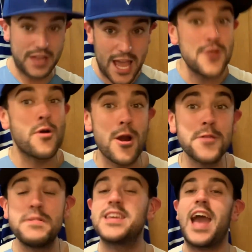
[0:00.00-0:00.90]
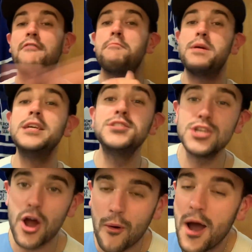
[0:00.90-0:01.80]
Yeah, you heard me. Kevin
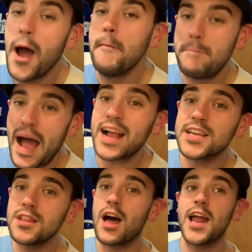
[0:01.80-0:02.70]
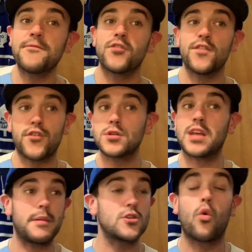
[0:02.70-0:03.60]
Biggio back in the lineup for the first
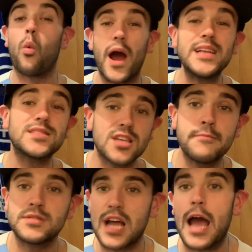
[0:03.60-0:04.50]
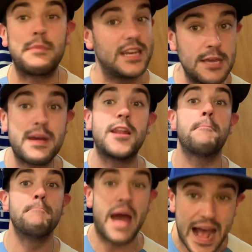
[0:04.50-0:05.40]
time in quite some time, and he made a
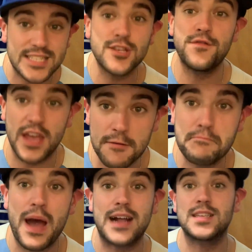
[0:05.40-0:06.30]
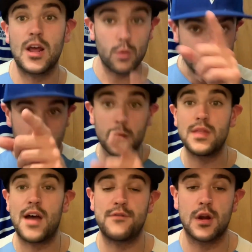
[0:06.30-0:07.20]
massive impact today. We'll talk about
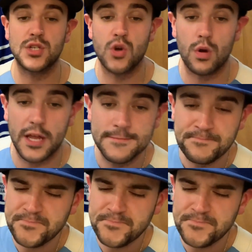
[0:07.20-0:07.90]
that very shortly.